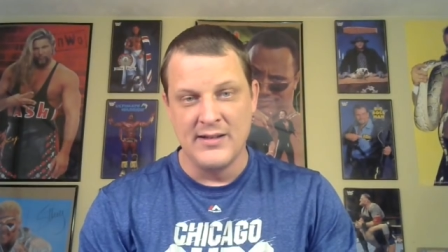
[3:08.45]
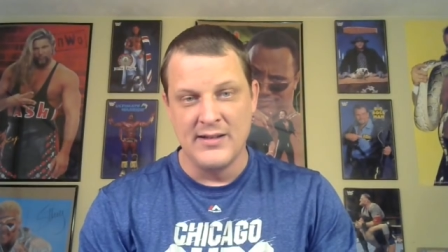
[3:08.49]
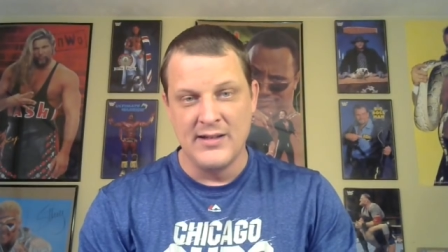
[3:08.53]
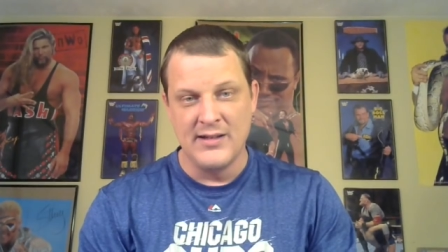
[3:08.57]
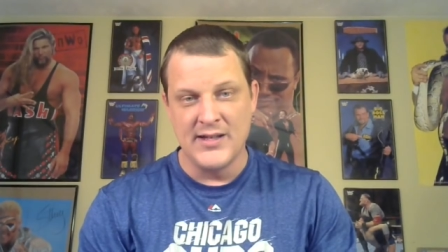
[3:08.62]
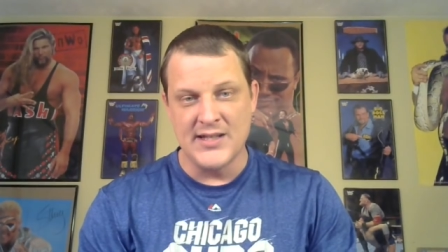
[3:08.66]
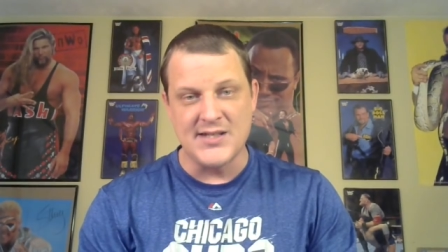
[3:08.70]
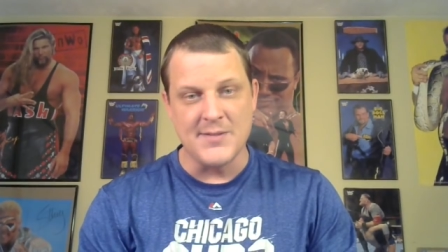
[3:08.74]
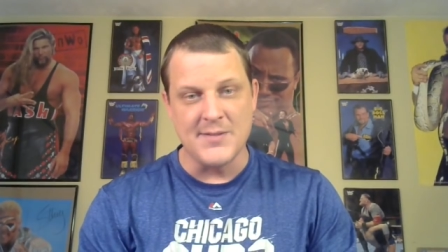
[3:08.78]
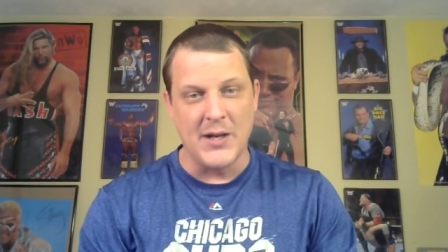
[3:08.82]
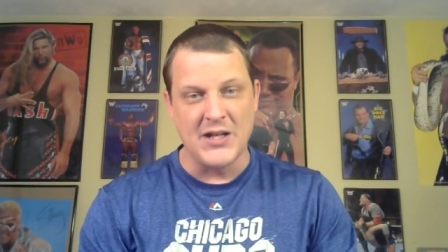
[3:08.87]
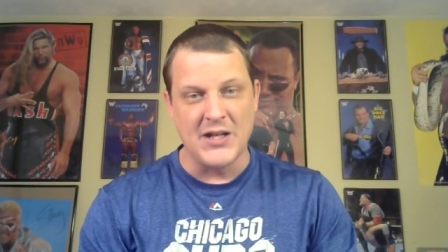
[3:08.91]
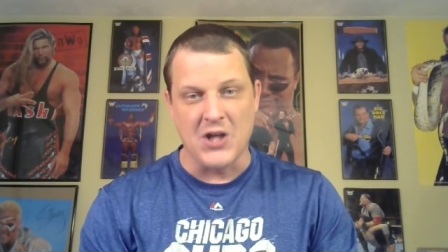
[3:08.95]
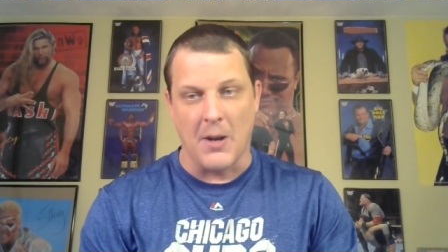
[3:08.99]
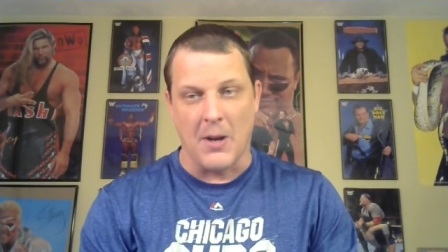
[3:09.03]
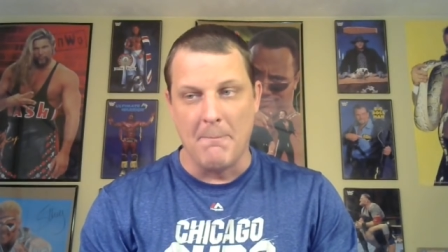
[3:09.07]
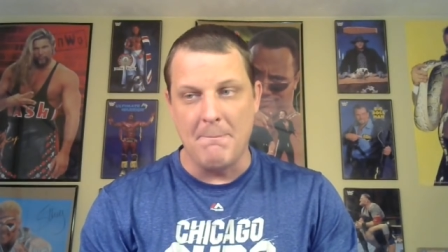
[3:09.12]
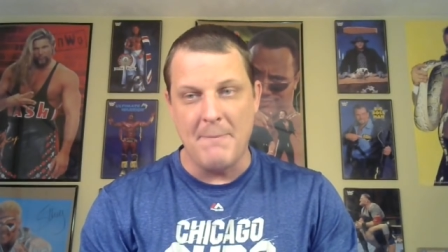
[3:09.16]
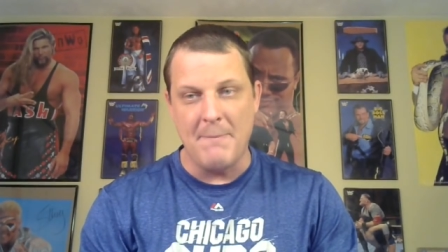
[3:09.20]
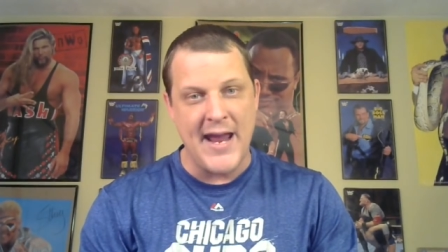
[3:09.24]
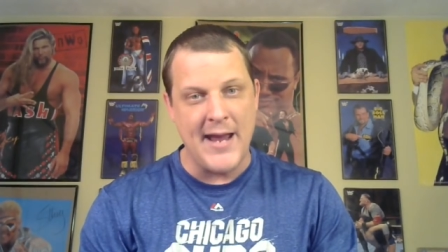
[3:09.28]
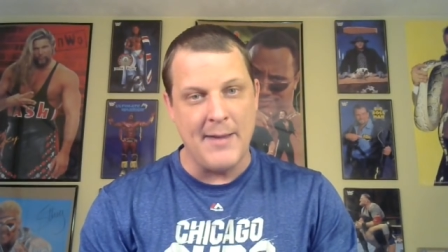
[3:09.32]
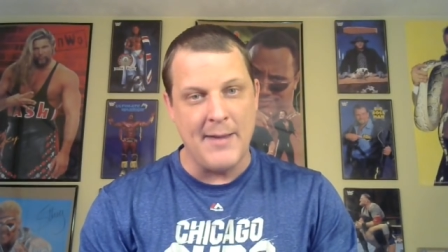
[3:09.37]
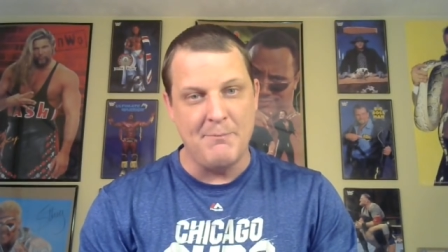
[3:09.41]
There's a bunch
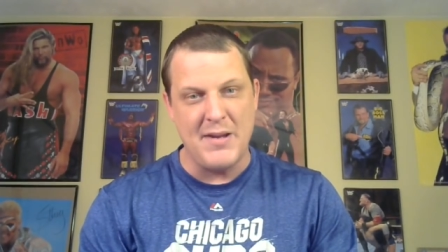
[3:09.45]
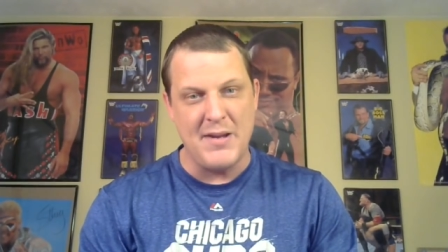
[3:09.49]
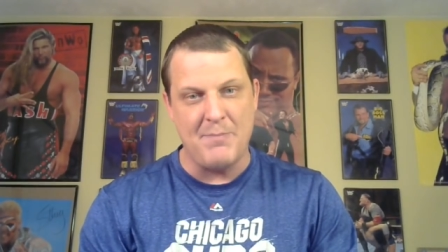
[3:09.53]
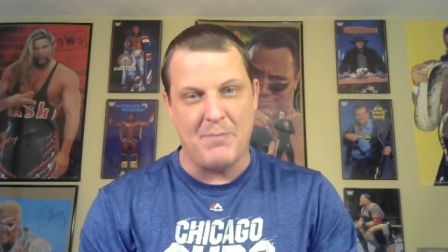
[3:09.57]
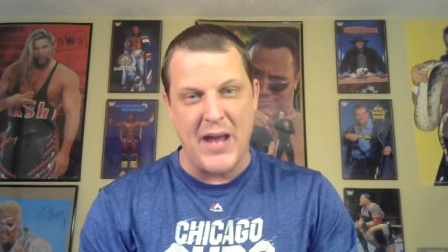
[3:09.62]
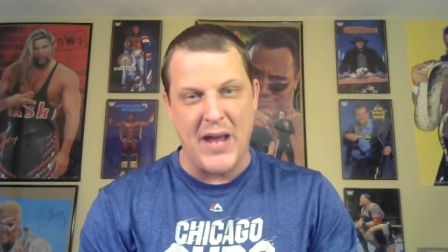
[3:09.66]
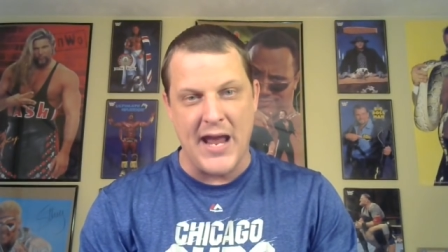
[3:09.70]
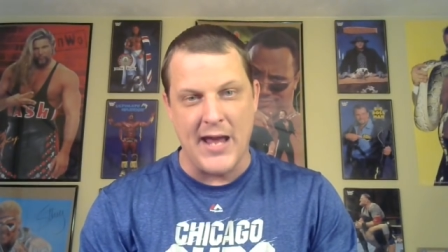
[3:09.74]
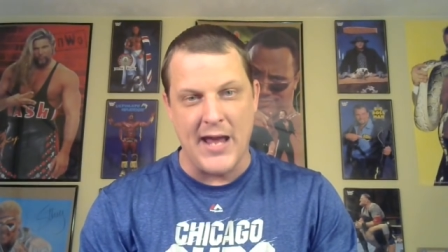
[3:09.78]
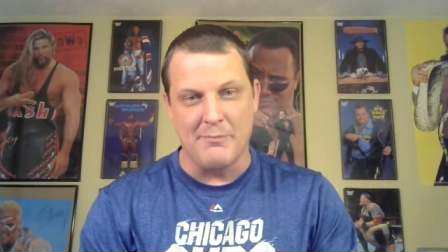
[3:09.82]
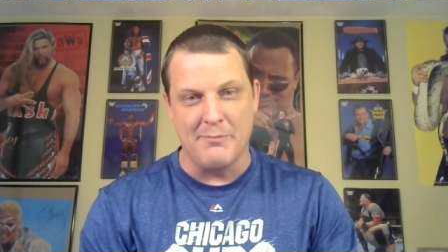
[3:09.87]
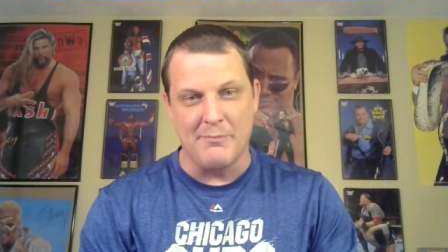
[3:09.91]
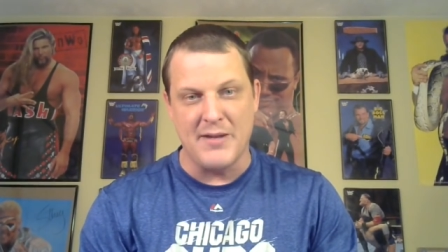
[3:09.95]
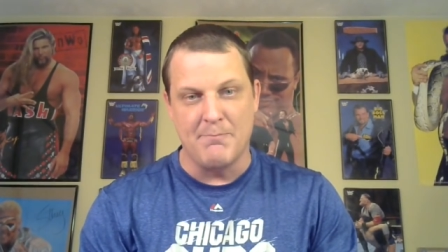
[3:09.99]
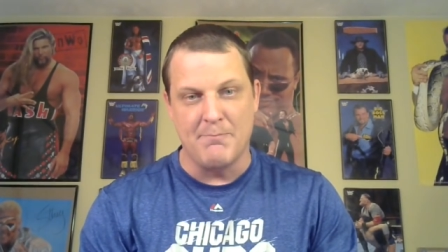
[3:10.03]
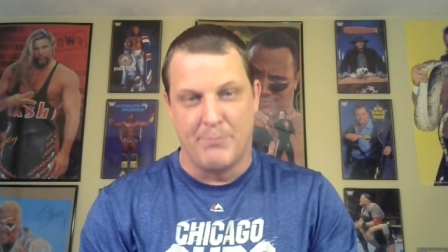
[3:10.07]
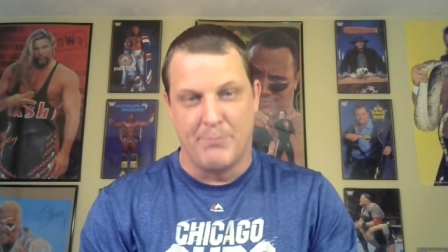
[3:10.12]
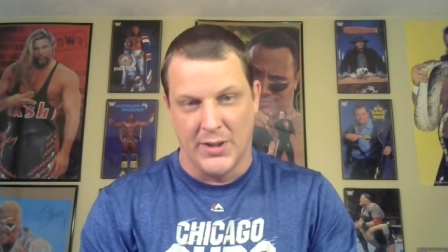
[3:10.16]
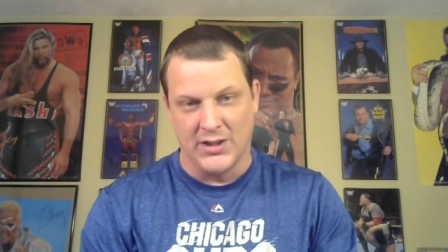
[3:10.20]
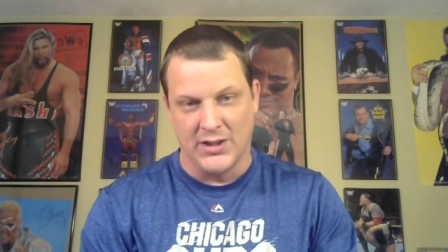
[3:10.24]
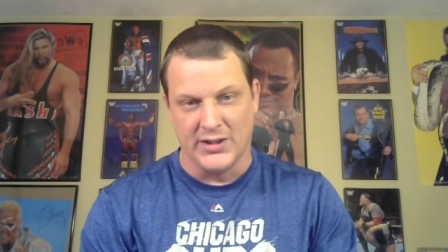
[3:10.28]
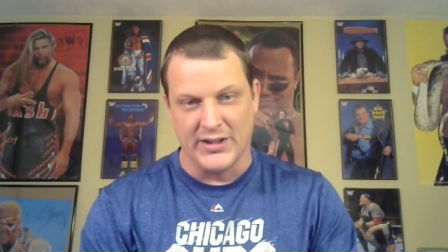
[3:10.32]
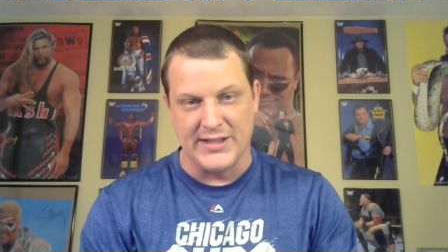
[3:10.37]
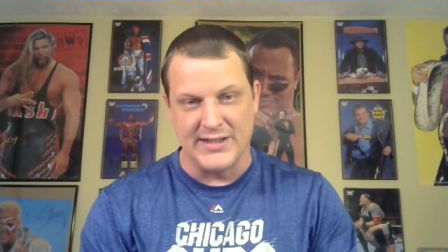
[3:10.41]
of mamby-pamby
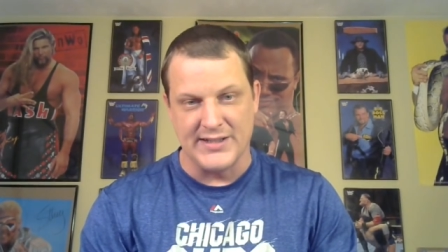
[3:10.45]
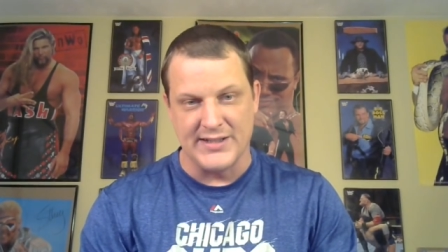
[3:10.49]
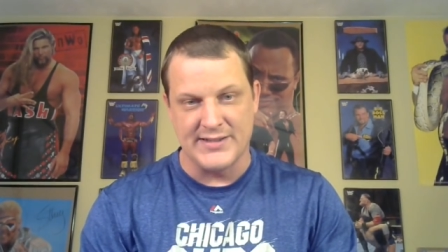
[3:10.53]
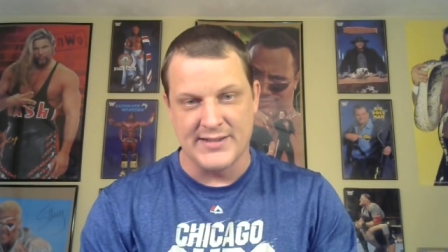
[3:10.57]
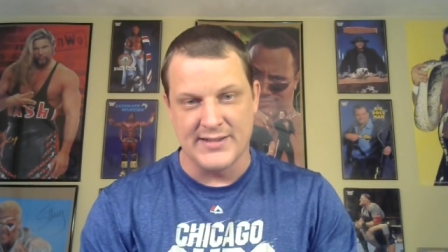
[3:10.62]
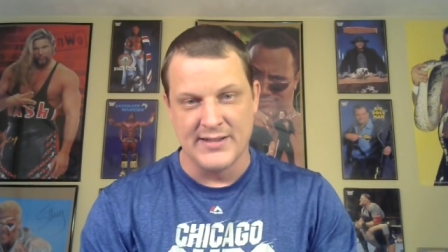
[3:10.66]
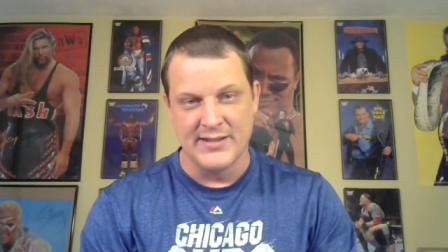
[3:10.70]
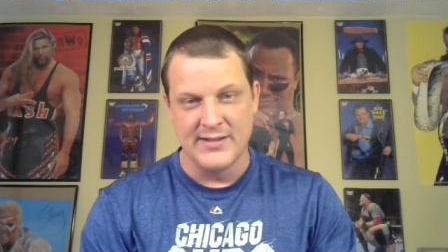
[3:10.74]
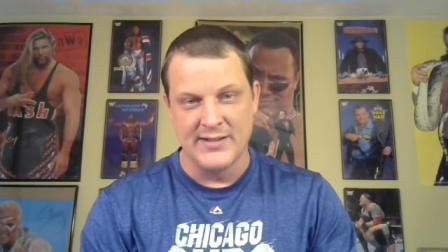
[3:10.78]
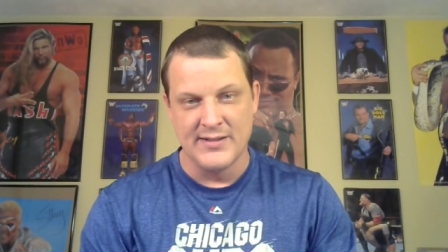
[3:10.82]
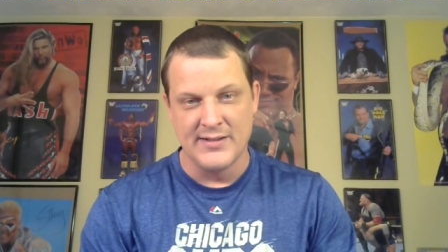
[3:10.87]
bullies.